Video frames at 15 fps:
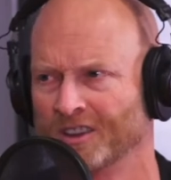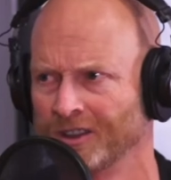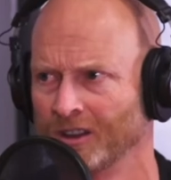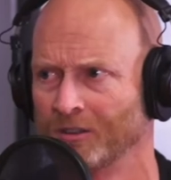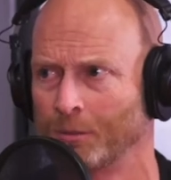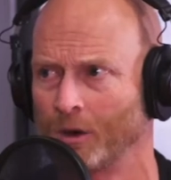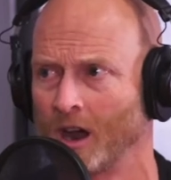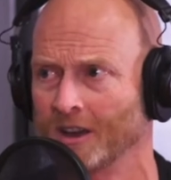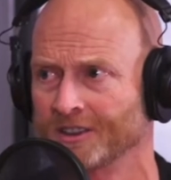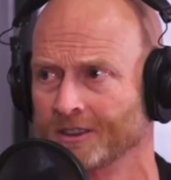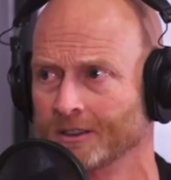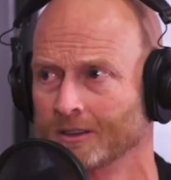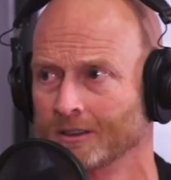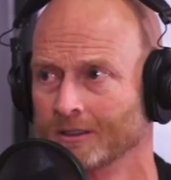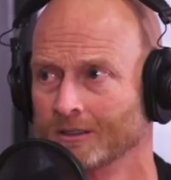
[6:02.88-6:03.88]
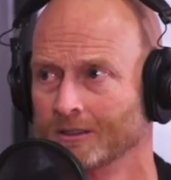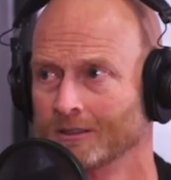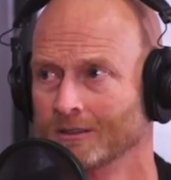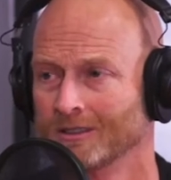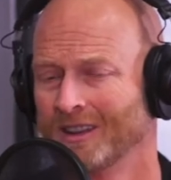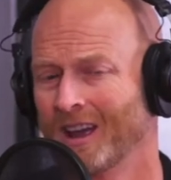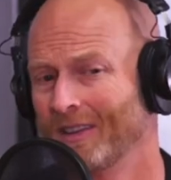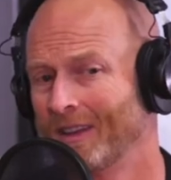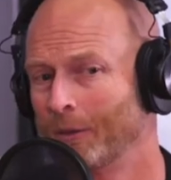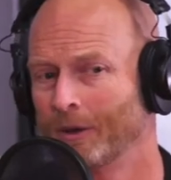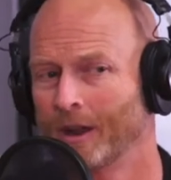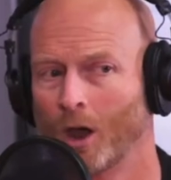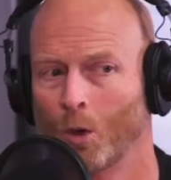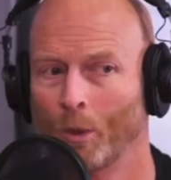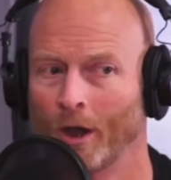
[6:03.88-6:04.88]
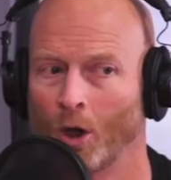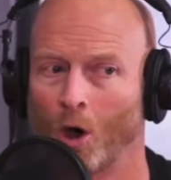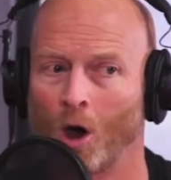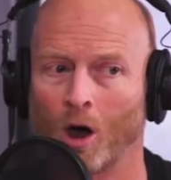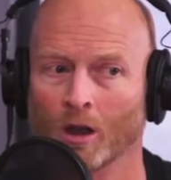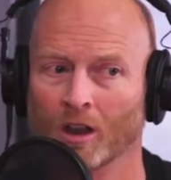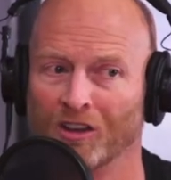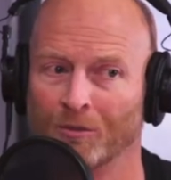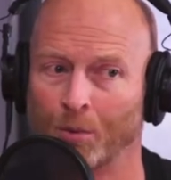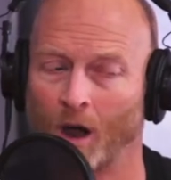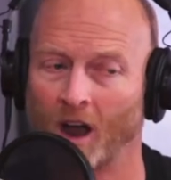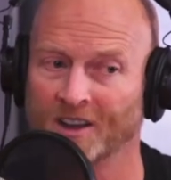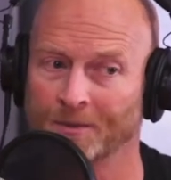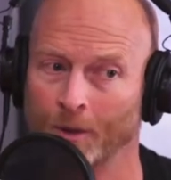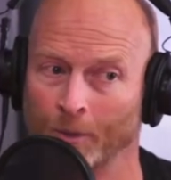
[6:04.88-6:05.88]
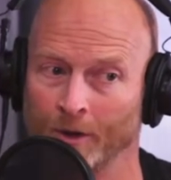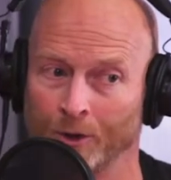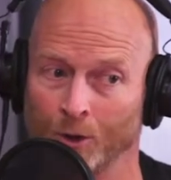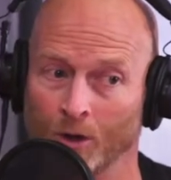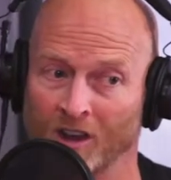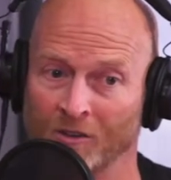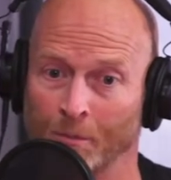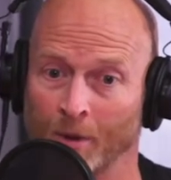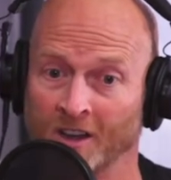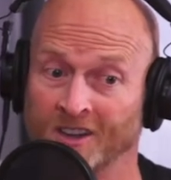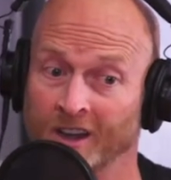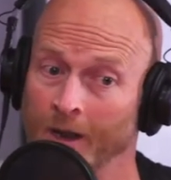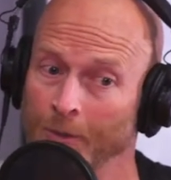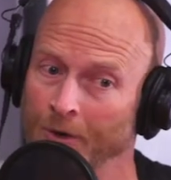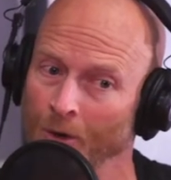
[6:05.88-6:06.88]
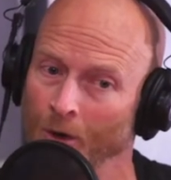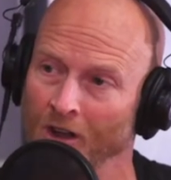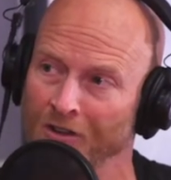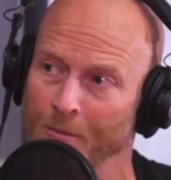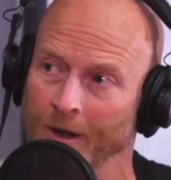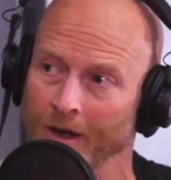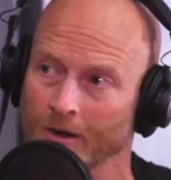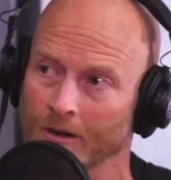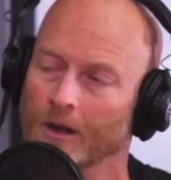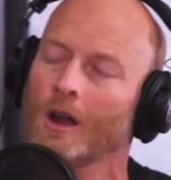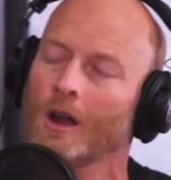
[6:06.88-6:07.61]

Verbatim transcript: Do you love brats? No, there we go. We don't all love brats, but we do love budgeting, and we do love beer.